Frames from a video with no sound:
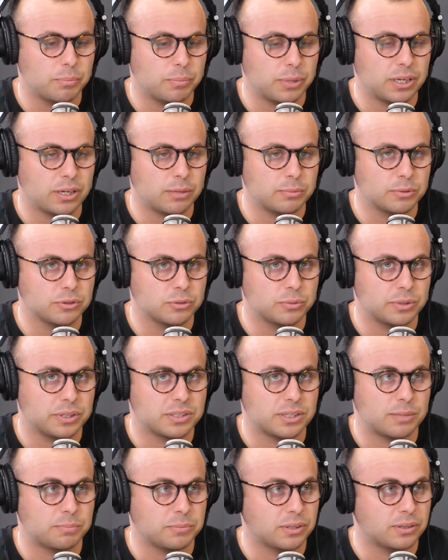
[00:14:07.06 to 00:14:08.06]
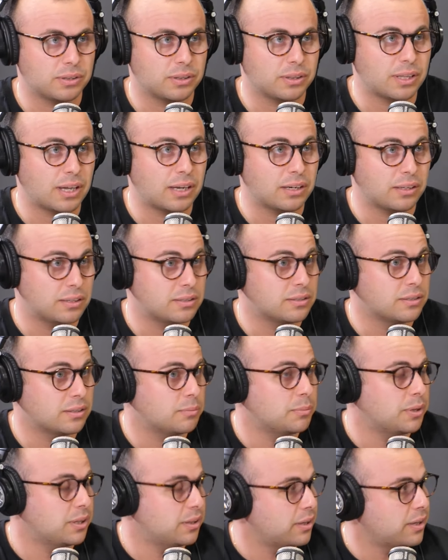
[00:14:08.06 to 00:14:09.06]
being able to accept that that is going
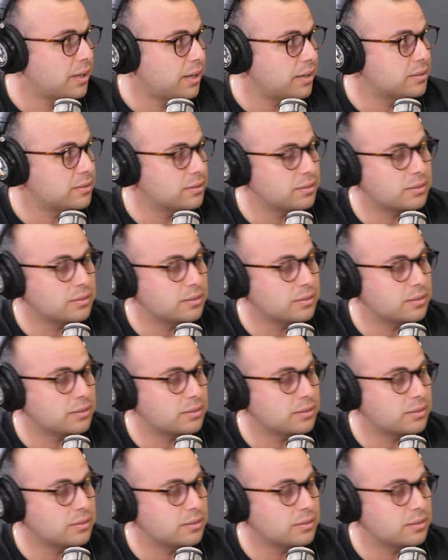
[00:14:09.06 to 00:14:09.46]
to be the case